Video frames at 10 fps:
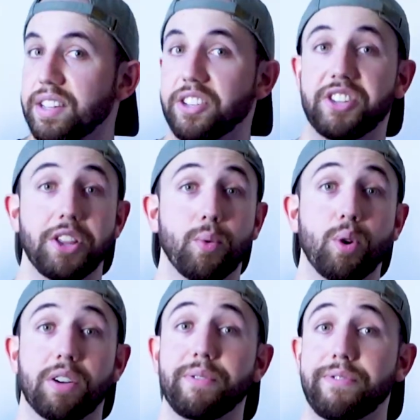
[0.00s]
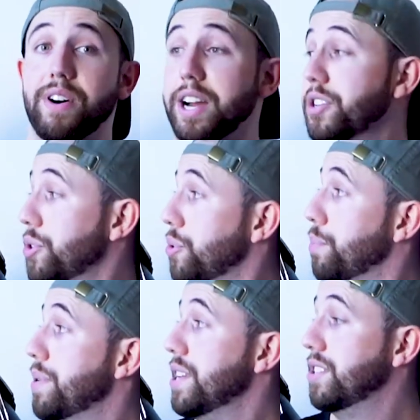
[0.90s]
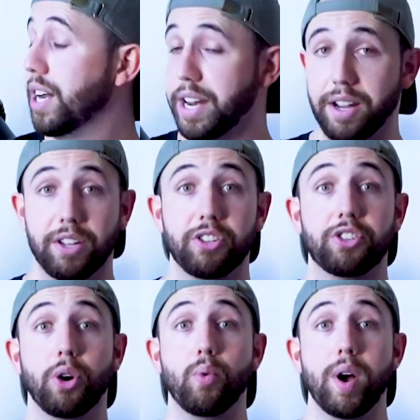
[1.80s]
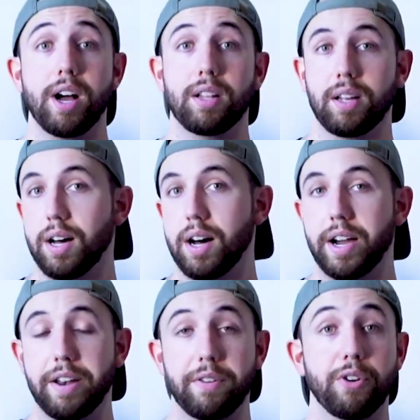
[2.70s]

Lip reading: To see the work from Fandu be done so well on,